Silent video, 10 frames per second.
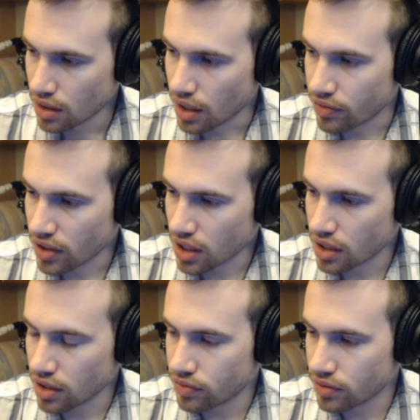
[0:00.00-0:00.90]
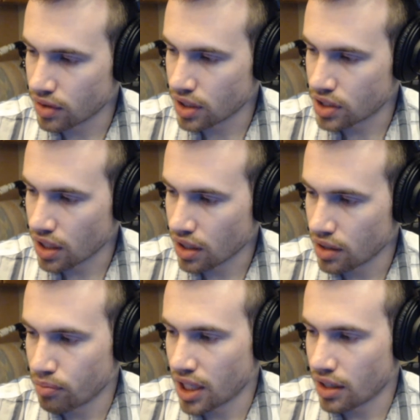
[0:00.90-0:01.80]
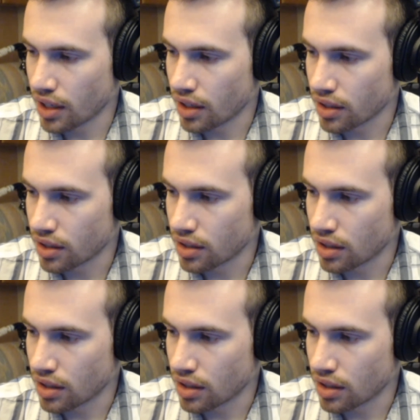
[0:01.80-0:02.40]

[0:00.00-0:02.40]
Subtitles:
I feel like if the Jedi made Anakin